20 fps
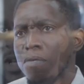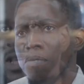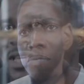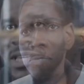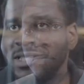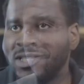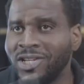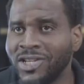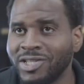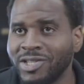
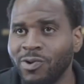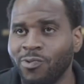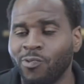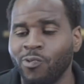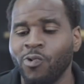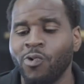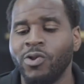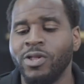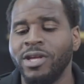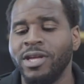It's just a
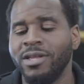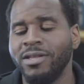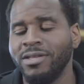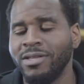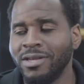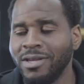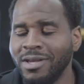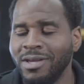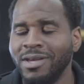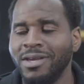
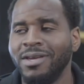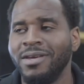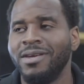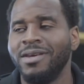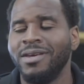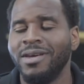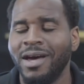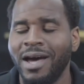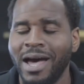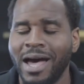rolling
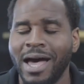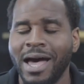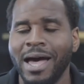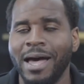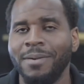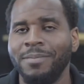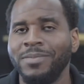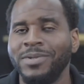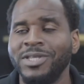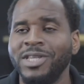
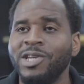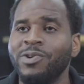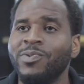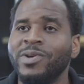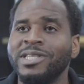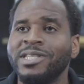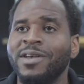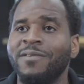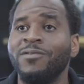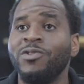
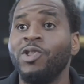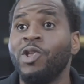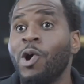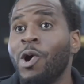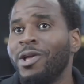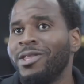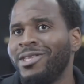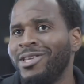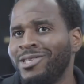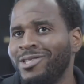sequence of
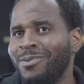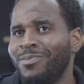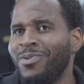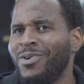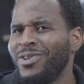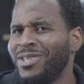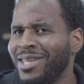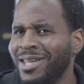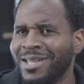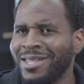not
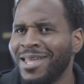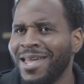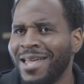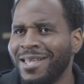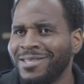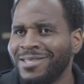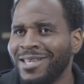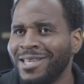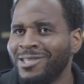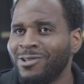disappointing clients.